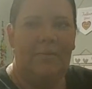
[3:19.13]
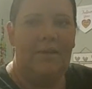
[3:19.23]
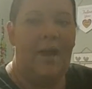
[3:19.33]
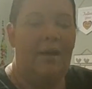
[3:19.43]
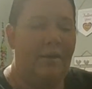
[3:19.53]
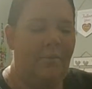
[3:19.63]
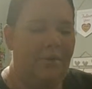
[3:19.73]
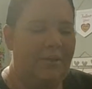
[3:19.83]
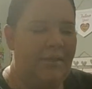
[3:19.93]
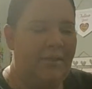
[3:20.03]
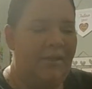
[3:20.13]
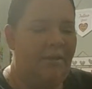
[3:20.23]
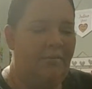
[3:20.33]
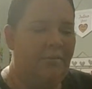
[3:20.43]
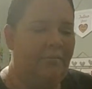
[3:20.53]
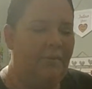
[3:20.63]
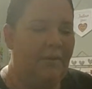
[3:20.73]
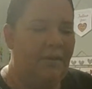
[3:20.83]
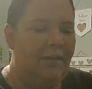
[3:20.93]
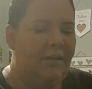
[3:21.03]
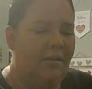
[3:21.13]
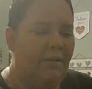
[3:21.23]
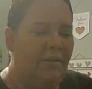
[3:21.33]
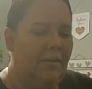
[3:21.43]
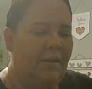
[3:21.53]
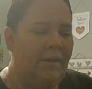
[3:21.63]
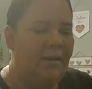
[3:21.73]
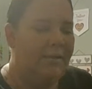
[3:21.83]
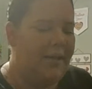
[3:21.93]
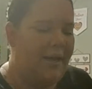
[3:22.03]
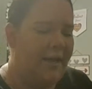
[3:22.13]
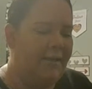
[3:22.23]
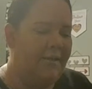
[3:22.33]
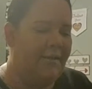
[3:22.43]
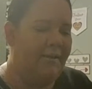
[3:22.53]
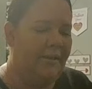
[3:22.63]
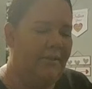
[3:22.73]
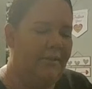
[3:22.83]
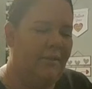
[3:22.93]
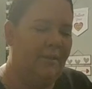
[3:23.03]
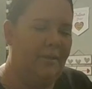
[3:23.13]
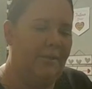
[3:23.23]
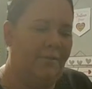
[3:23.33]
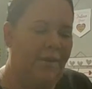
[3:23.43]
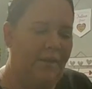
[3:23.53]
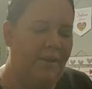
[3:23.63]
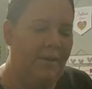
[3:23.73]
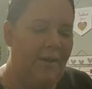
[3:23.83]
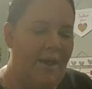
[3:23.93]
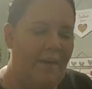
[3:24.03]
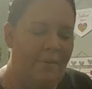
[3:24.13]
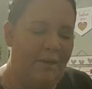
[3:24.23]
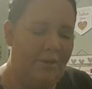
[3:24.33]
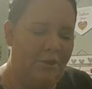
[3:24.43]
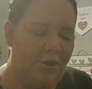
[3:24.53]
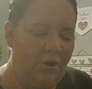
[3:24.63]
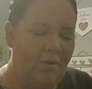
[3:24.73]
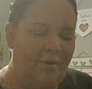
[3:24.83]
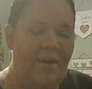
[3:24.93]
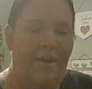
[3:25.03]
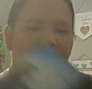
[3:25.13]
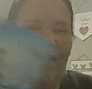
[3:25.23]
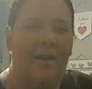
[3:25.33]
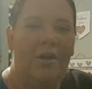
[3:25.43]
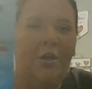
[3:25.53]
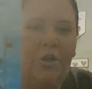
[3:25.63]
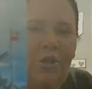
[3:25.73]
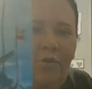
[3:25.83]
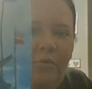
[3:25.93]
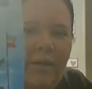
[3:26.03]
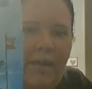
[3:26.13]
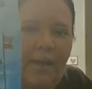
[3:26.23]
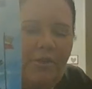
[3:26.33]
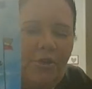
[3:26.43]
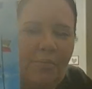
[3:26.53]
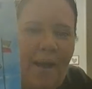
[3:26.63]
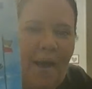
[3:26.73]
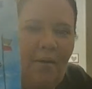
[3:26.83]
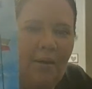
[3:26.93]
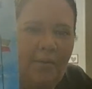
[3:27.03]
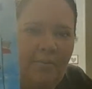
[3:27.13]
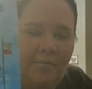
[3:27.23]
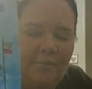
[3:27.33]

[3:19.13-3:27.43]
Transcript: Yeah, he wants to see you. He's gained this feeling, yeah, because hell yeah, you regained your power.